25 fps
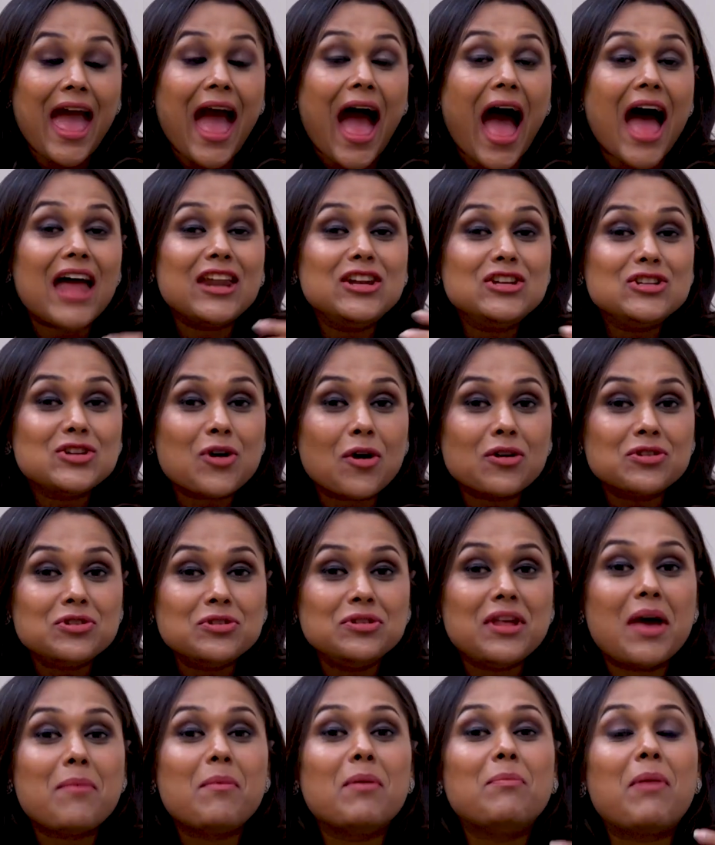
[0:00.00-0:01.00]
and talk to
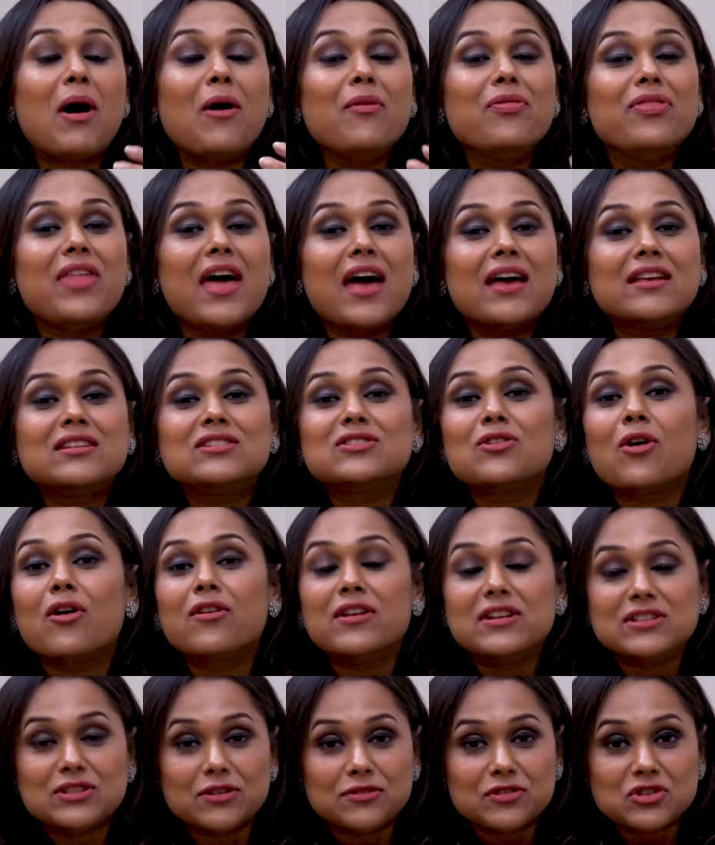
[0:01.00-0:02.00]
them about their
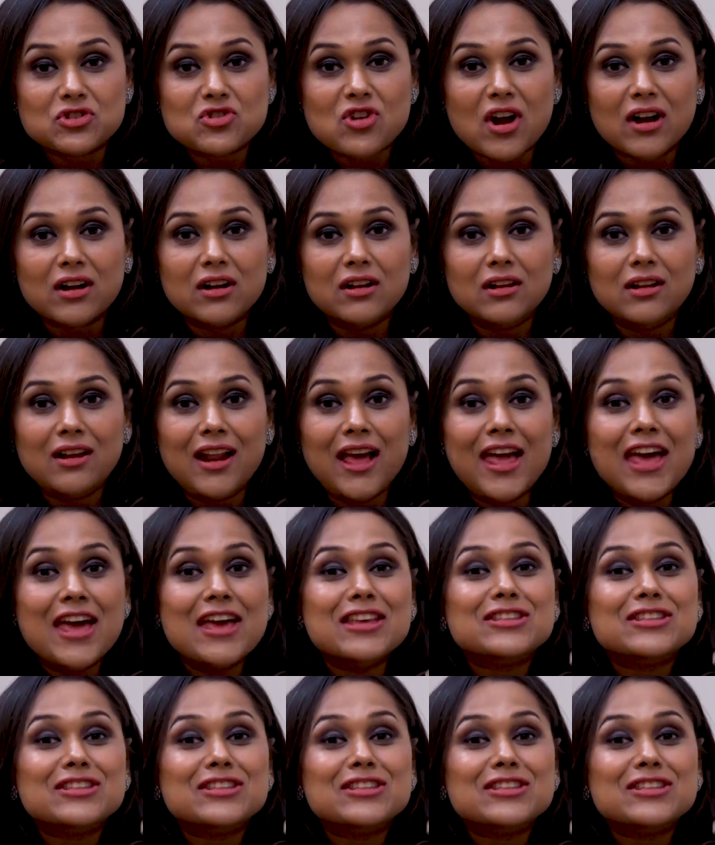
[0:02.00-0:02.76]
stories of struggle